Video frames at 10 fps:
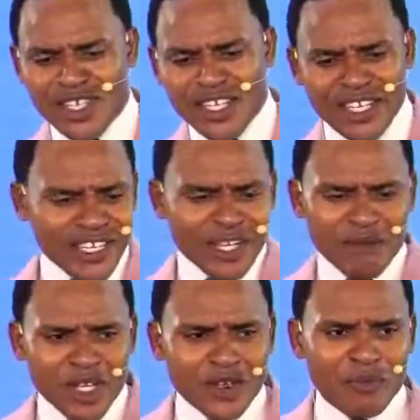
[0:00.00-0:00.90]
And I can
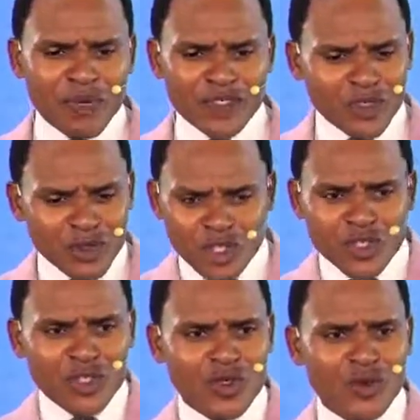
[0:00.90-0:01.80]
make you the pastor. You teach
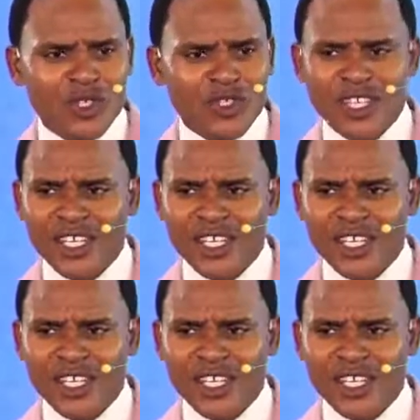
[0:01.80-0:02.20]
us the word.